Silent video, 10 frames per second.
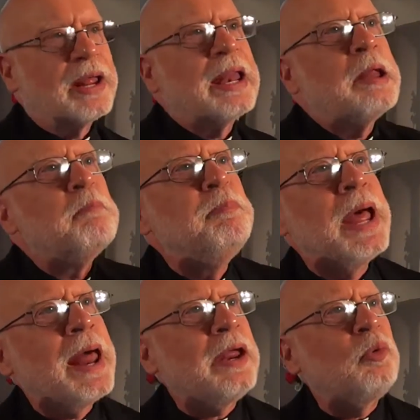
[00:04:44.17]
and
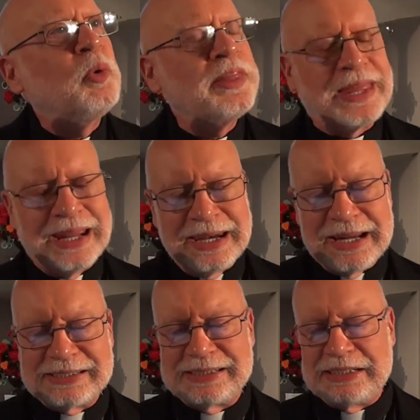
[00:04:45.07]
embedded within
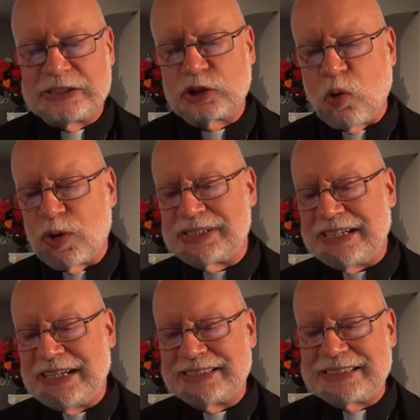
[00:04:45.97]
his discourse
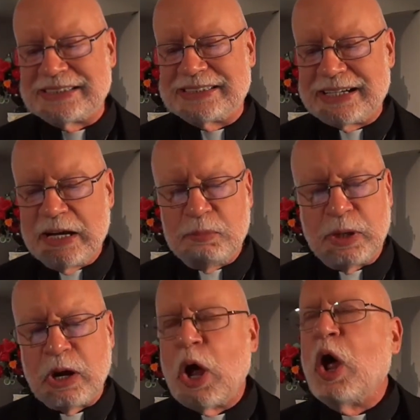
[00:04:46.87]
is the
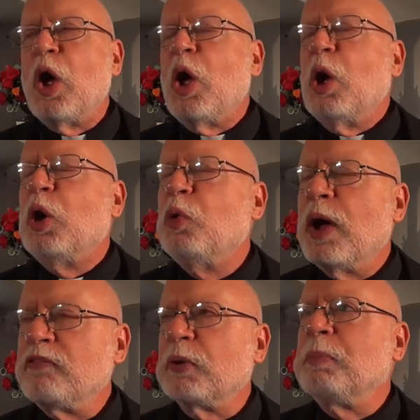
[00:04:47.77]
statement,
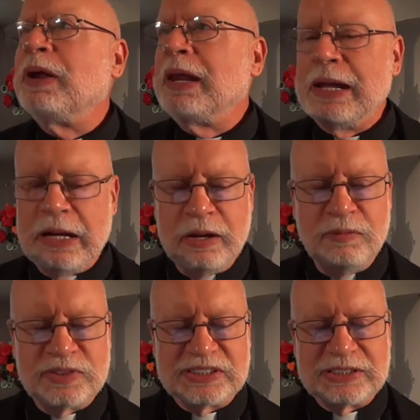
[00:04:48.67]
"Whoever
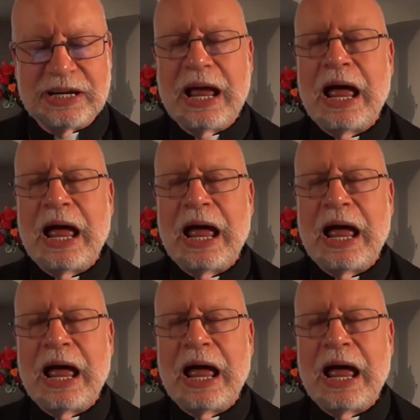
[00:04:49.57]
believes